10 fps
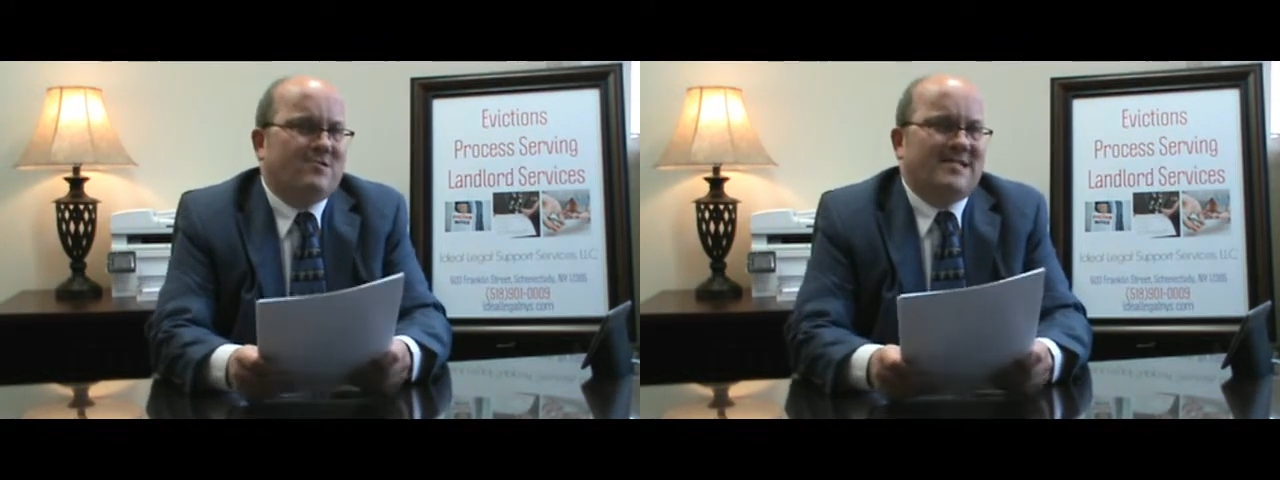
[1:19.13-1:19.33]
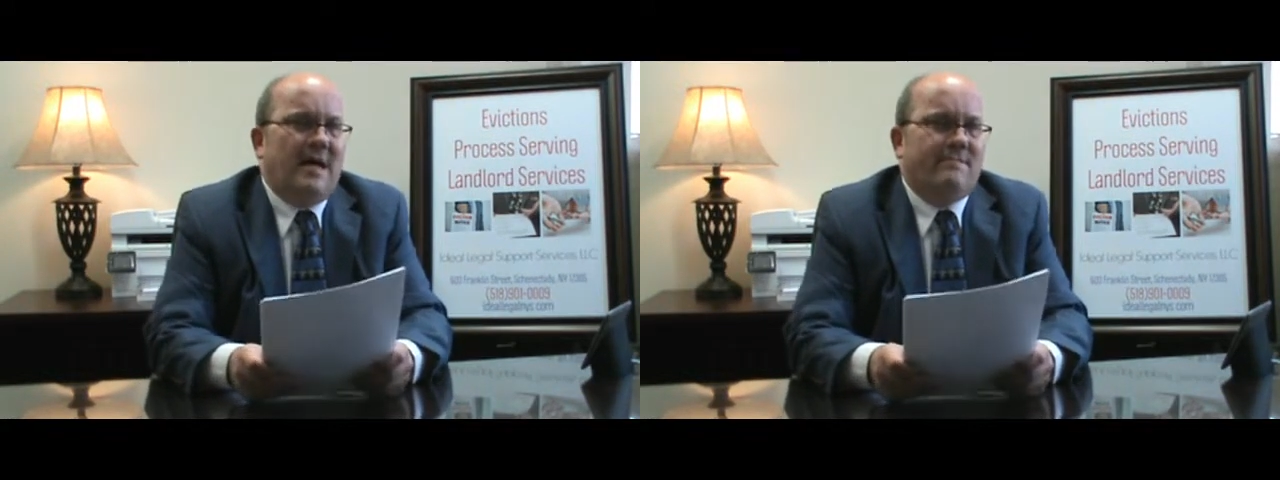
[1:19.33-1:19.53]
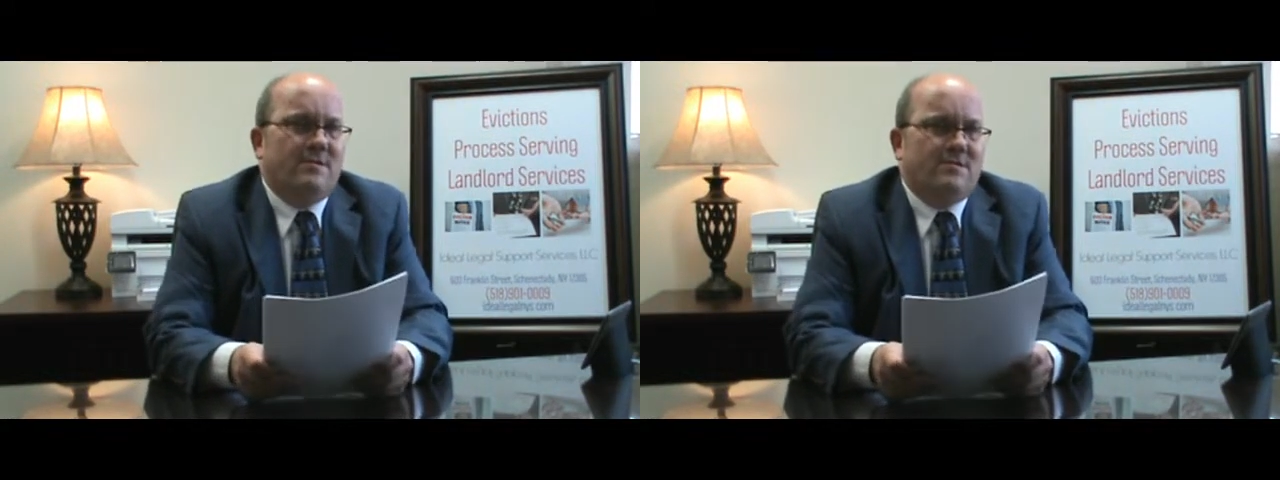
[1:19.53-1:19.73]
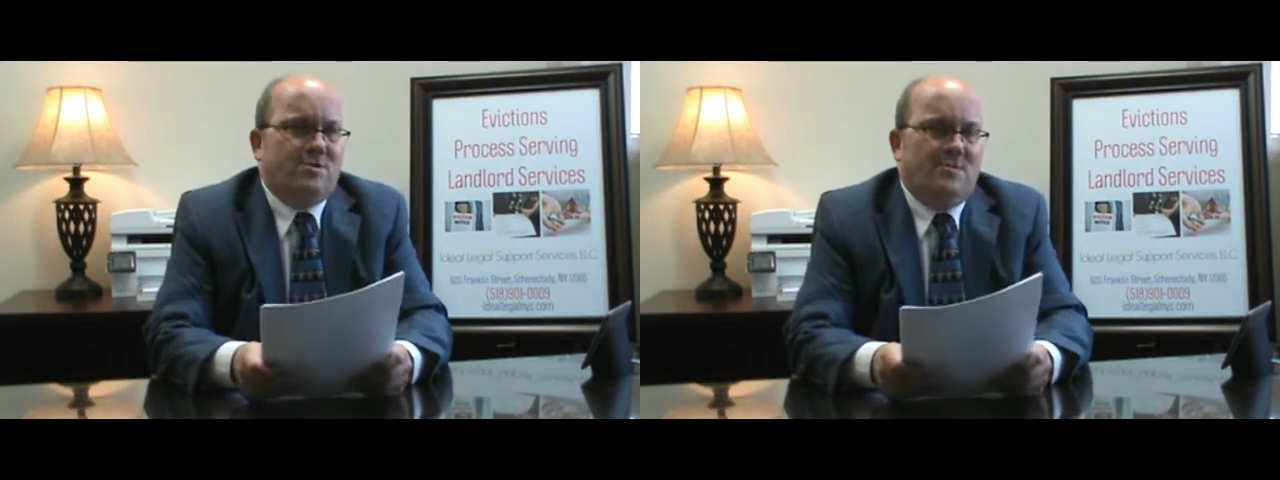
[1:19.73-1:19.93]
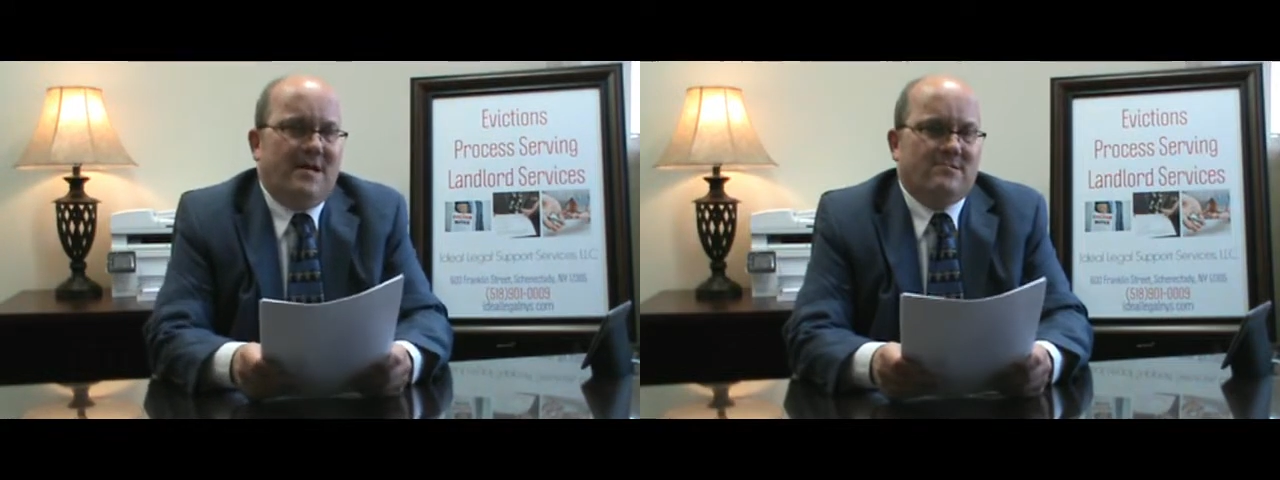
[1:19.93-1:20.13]
7th,
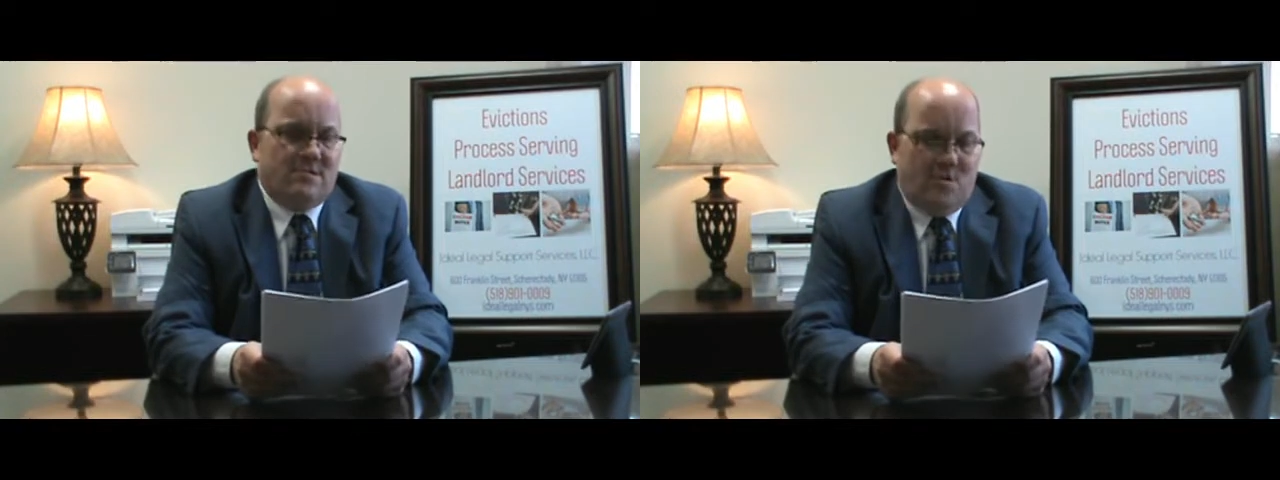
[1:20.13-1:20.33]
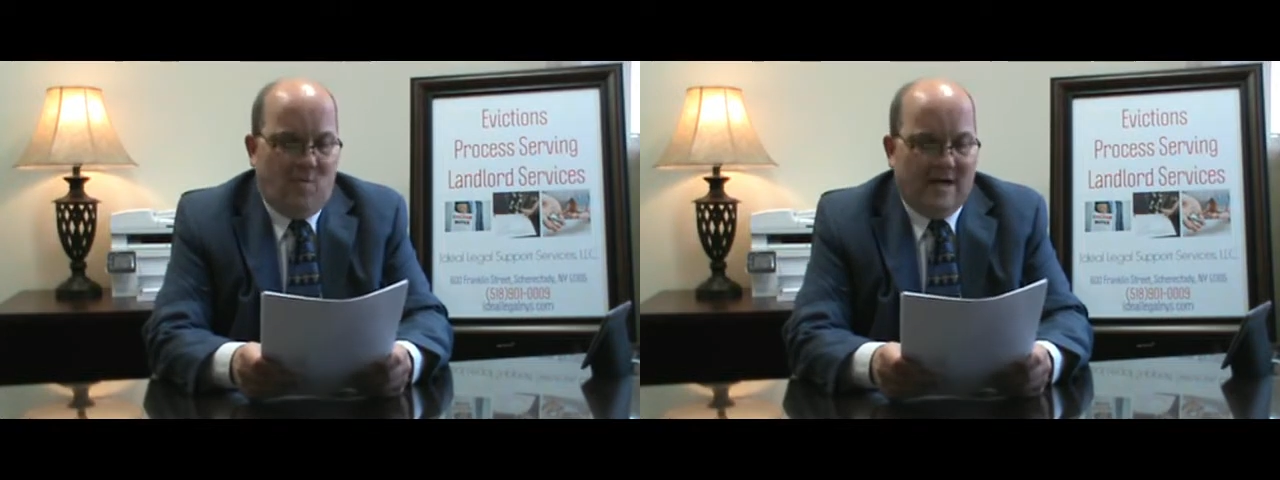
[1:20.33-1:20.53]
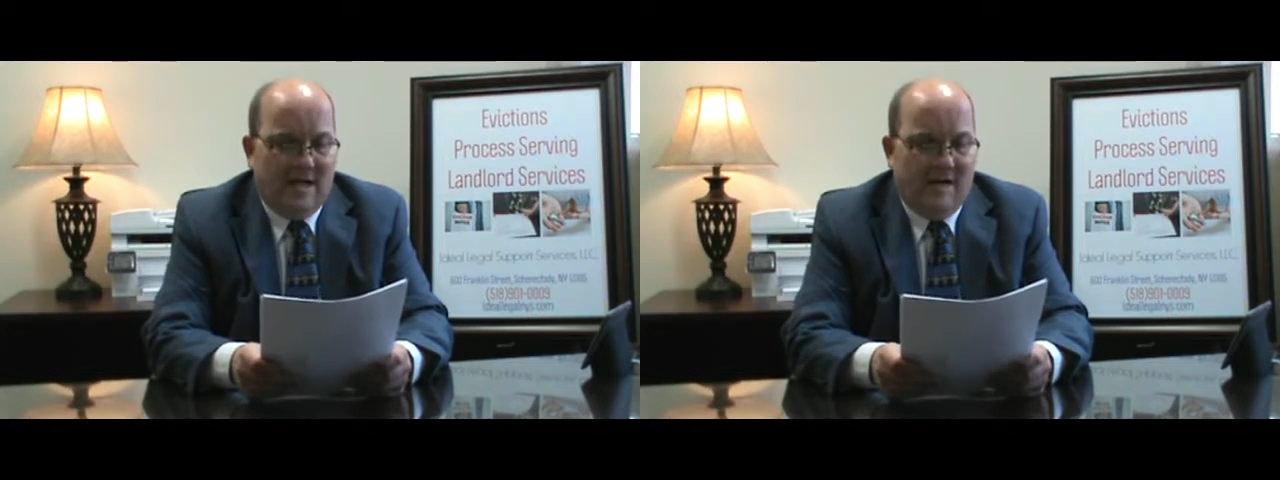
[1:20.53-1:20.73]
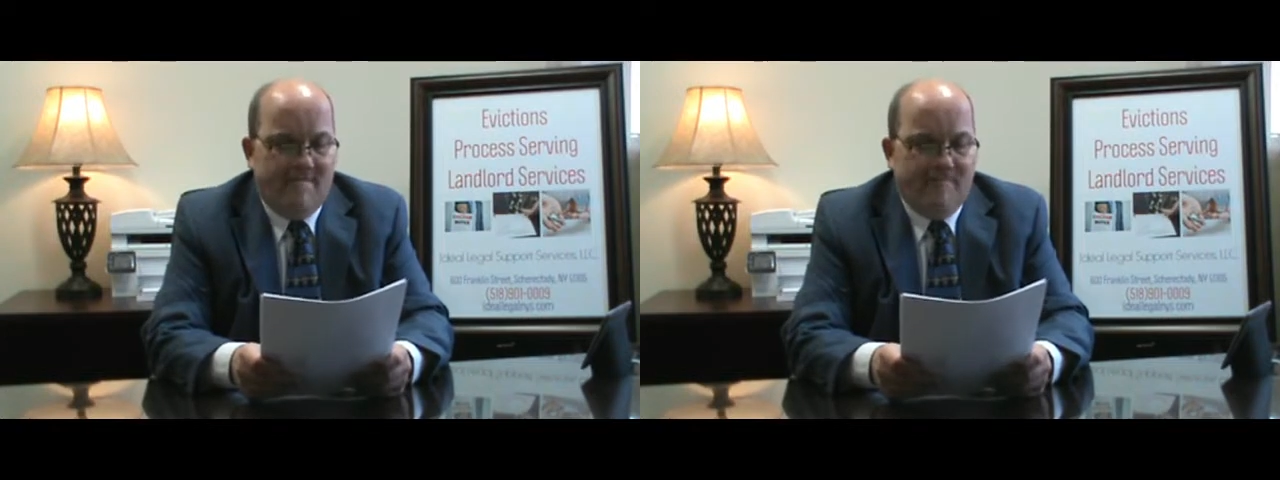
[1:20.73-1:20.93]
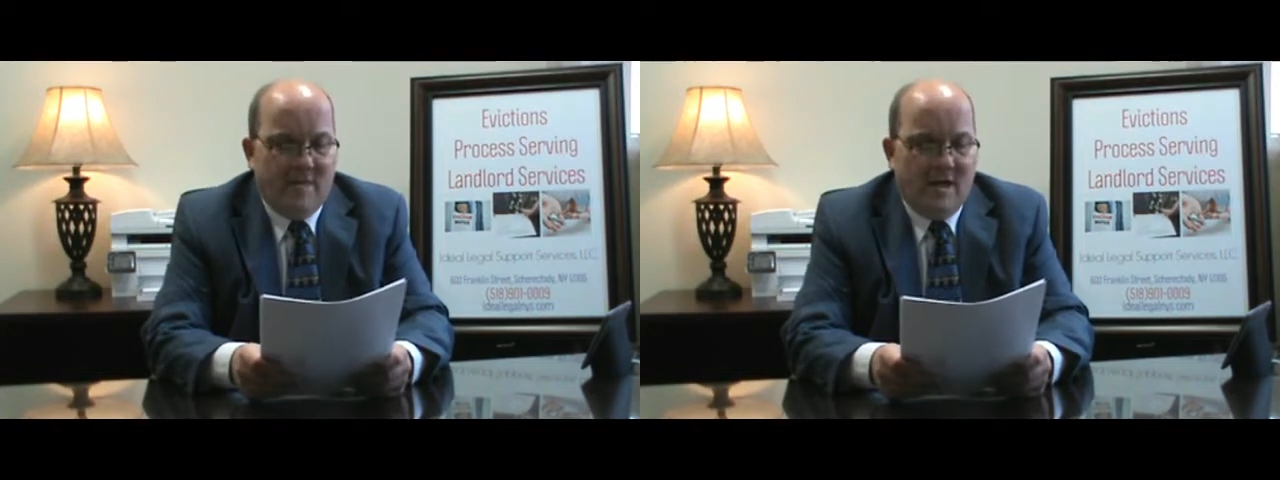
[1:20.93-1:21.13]
2020,